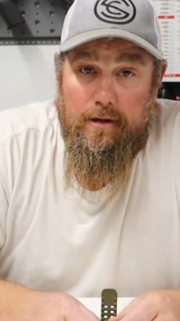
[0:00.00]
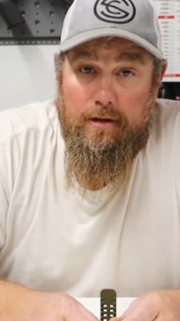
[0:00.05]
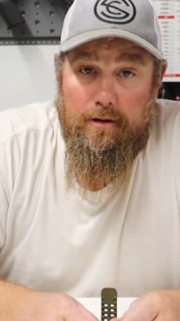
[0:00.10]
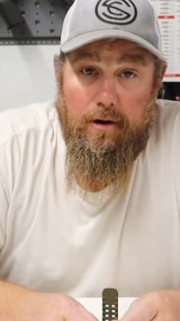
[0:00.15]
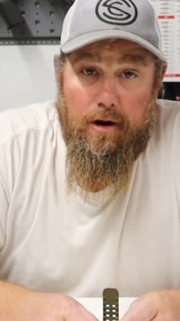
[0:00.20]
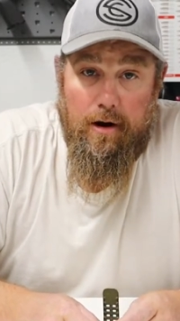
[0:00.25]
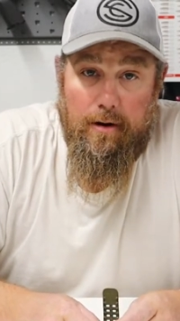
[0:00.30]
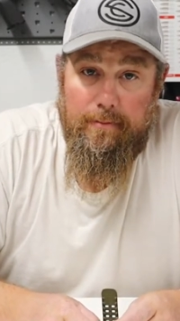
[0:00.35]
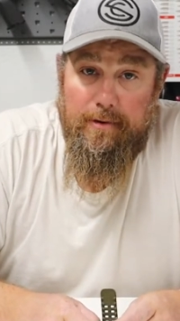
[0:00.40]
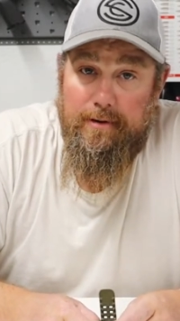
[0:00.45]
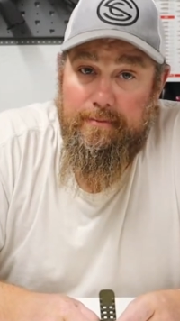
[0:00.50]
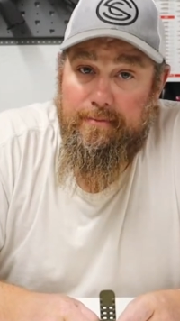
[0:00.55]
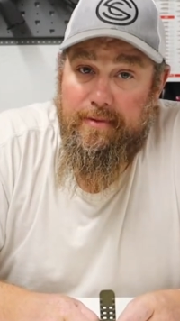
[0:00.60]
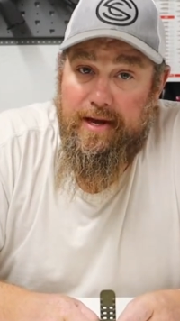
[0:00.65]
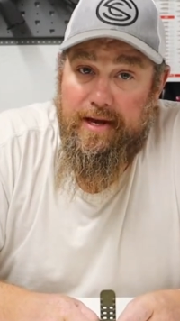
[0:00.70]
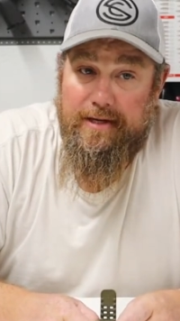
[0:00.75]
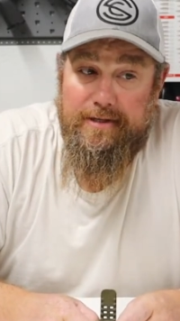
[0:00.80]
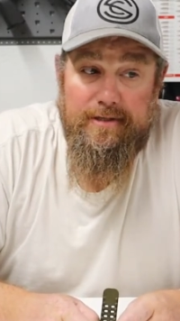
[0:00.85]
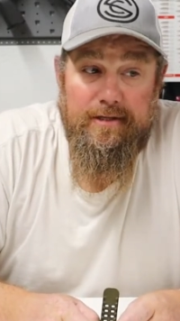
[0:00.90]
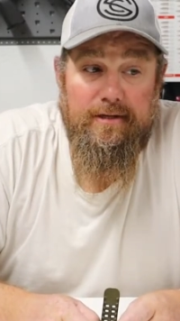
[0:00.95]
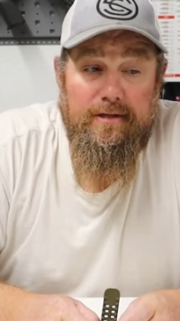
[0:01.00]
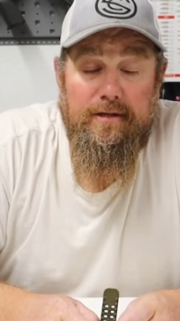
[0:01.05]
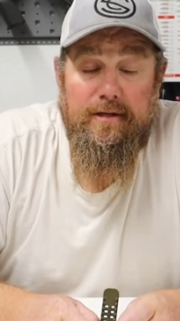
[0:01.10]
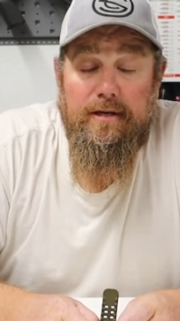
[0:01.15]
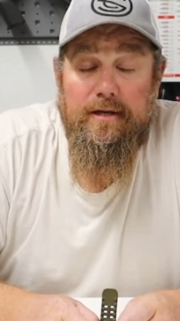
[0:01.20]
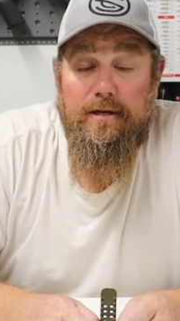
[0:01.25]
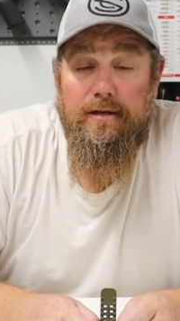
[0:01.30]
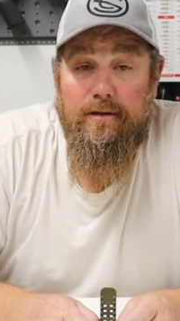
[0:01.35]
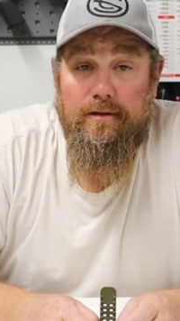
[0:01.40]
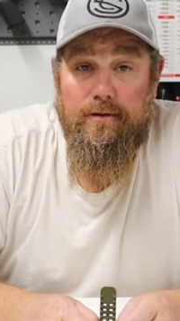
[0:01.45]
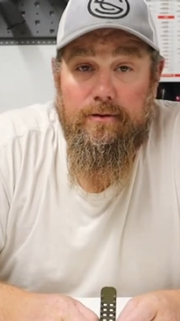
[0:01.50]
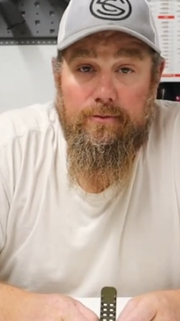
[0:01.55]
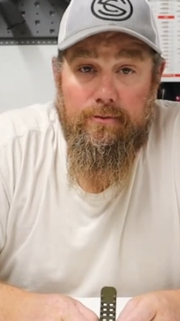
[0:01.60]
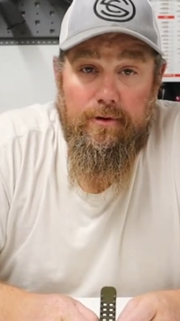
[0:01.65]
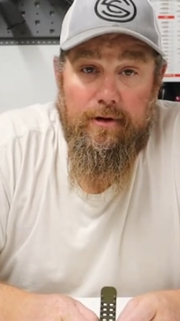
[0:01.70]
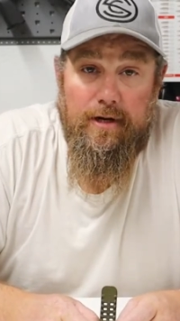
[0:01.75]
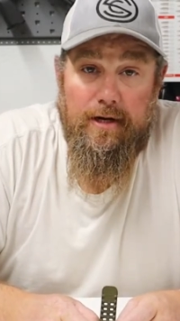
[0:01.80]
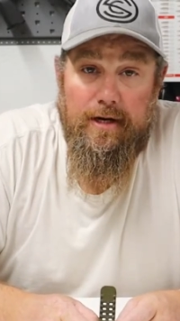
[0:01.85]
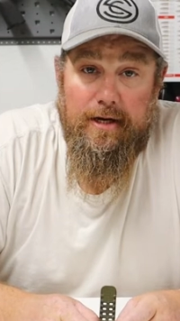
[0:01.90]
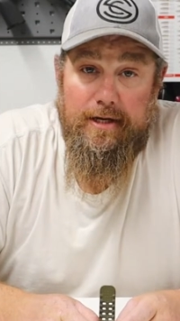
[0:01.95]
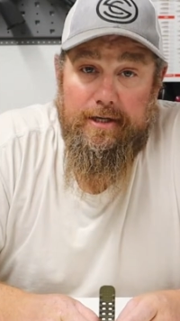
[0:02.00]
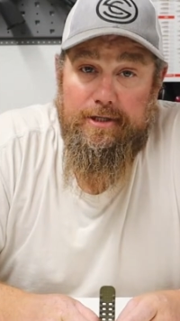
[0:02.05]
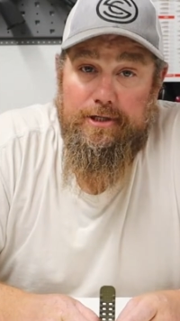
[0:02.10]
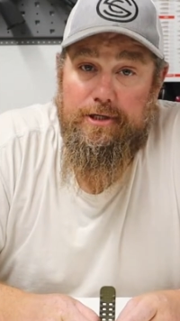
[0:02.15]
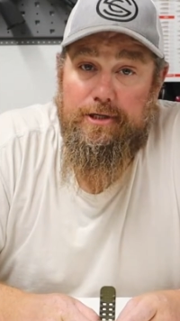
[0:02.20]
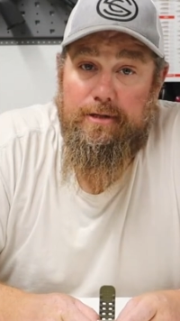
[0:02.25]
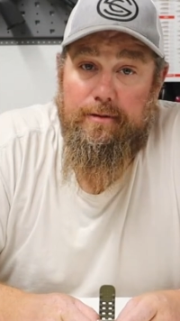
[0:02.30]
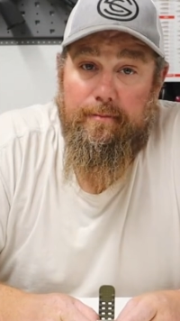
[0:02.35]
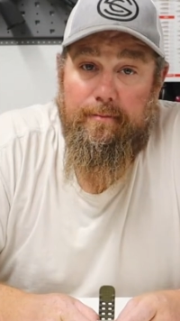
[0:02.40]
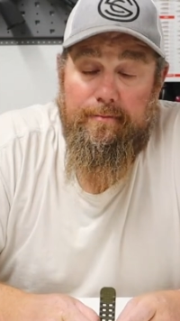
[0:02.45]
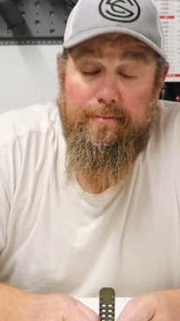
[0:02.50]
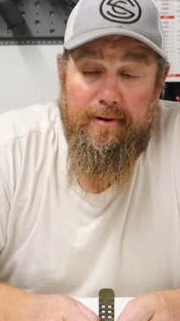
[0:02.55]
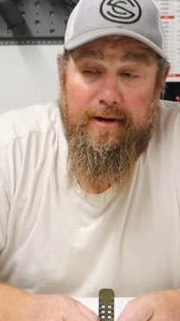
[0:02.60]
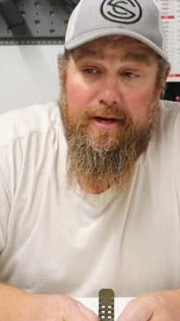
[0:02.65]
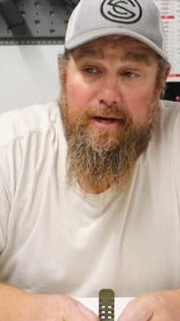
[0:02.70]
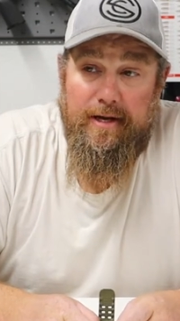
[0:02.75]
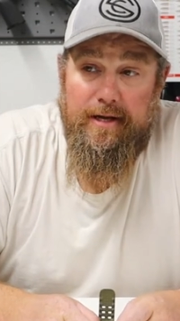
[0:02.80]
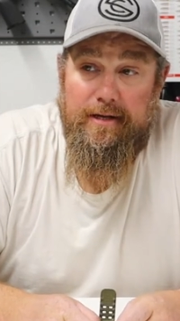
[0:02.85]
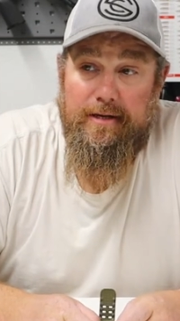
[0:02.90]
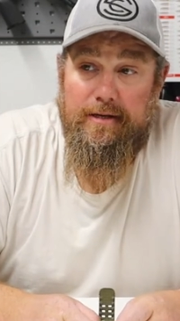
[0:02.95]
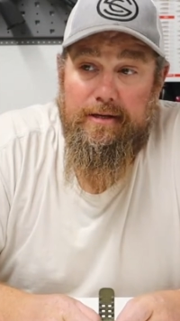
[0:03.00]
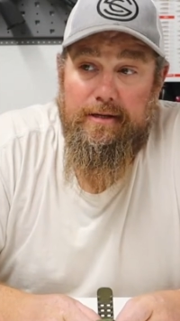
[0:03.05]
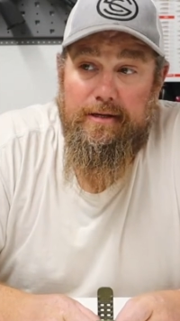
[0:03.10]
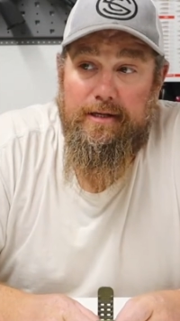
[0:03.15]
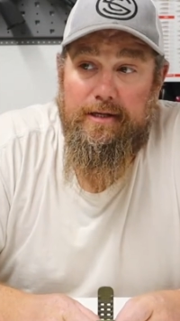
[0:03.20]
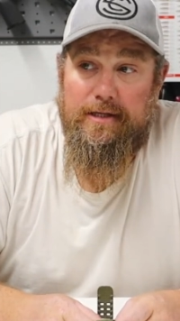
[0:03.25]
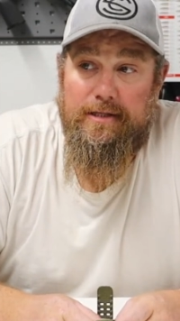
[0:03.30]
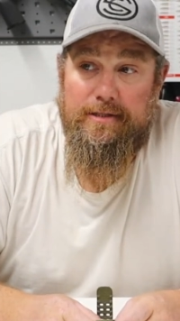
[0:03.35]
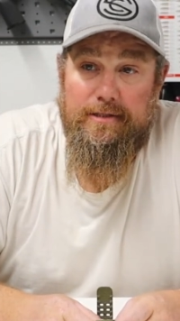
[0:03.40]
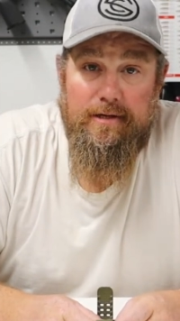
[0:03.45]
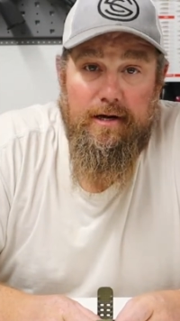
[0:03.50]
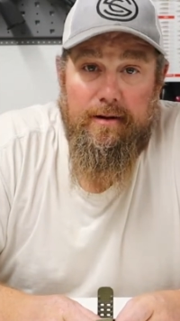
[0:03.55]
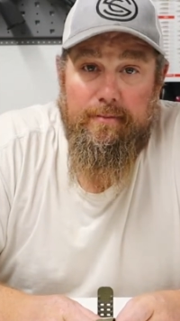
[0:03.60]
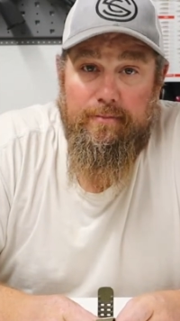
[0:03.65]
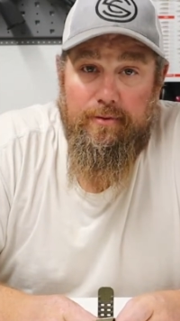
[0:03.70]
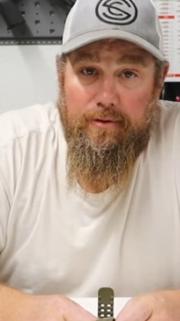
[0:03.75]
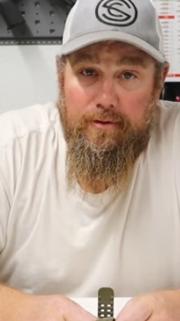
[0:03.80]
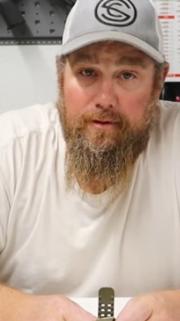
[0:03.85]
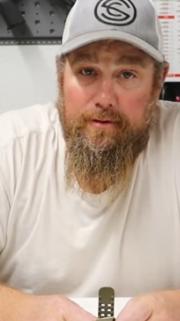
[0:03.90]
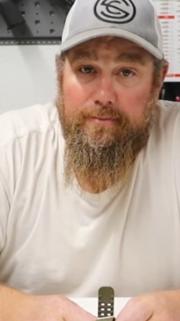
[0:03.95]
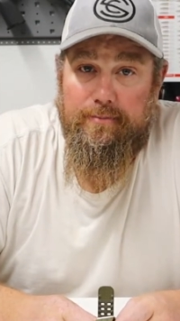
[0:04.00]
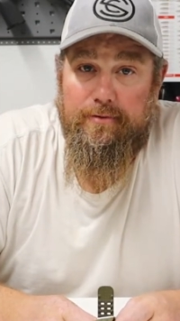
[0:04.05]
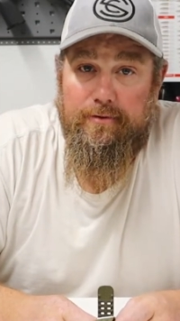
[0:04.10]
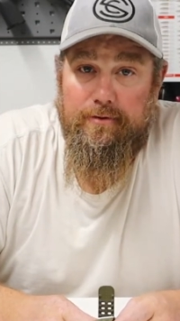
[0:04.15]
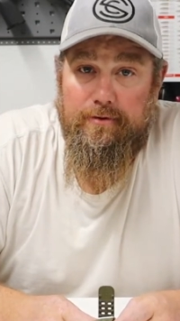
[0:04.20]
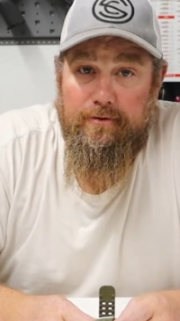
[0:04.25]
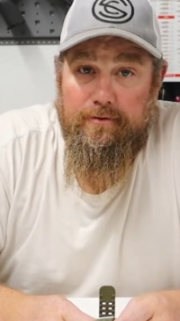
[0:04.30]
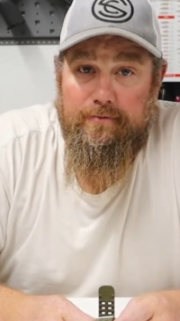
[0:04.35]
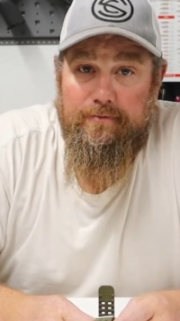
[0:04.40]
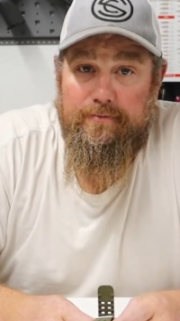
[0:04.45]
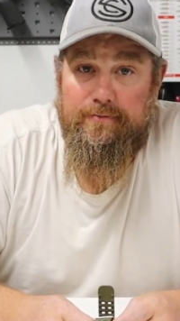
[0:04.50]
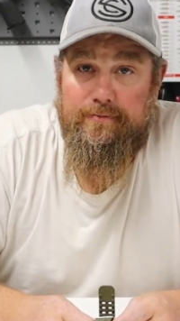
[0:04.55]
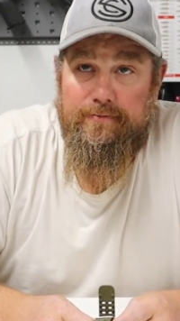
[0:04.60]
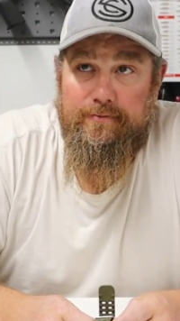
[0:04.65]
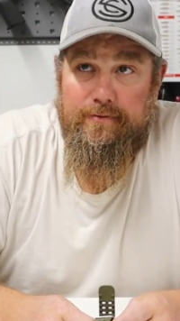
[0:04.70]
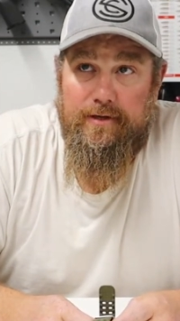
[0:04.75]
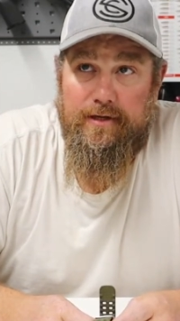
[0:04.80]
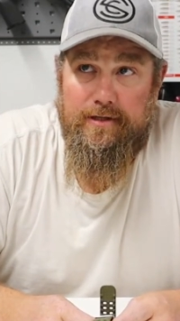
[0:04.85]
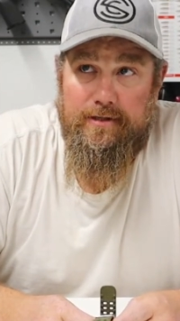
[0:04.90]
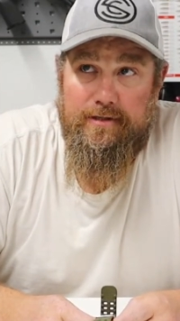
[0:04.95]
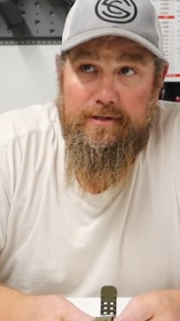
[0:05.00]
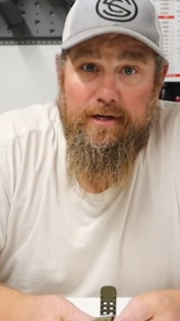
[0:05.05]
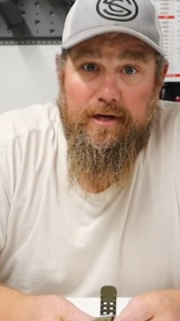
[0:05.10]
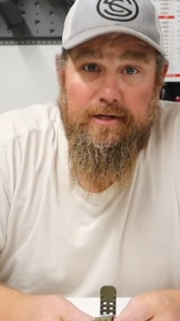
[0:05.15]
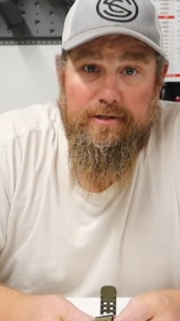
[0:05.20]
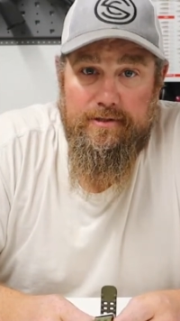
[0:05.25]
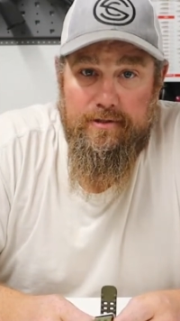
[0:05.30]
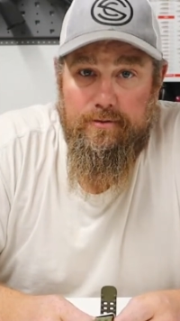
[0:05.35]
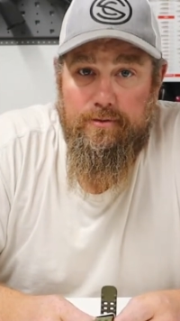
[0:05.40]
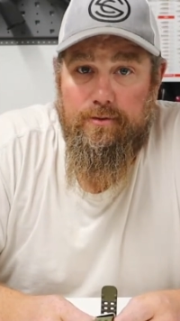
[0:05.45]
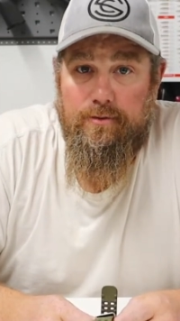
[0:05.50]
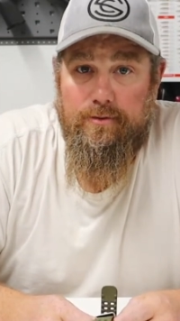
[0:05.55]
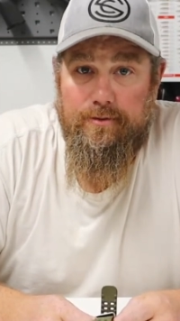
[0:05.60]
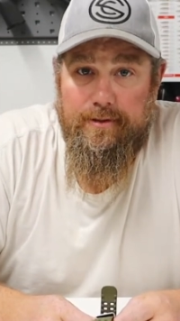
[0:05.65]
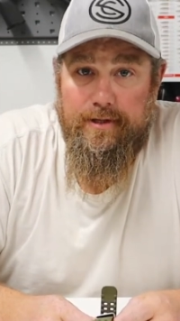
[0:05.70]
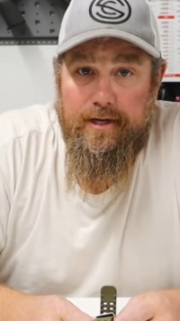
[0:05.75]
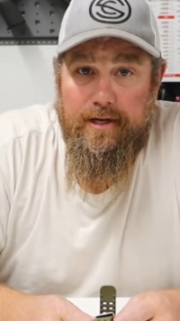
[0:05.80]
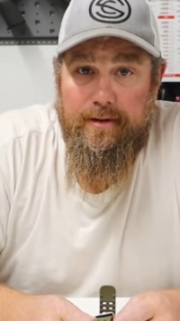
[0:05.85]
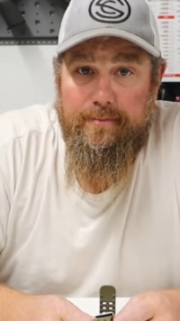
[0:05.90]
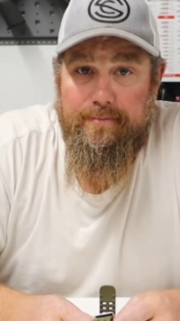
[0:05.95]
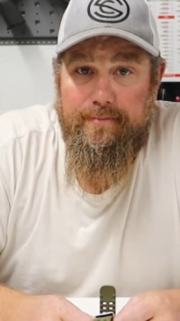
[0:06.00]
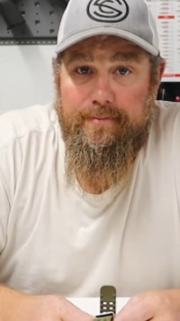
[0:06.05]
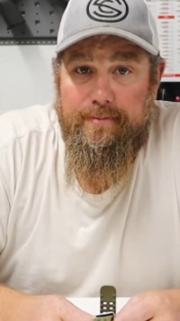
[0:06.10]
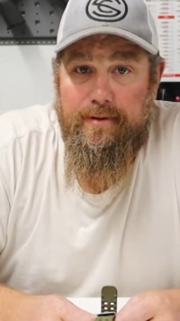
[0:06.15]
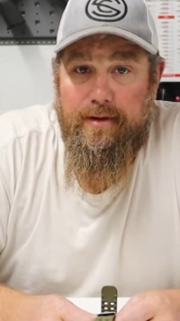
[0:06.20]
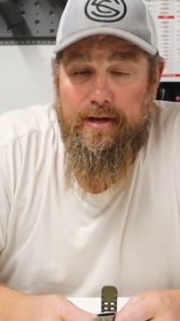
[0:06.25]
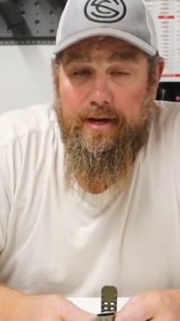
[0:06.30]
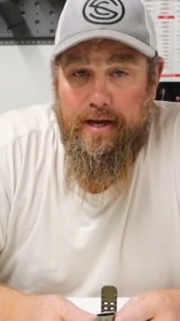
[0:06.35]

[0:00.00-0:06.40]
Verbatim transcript: Garmin makes a killer watch, but it's not bulletproof, it doesn't hold up,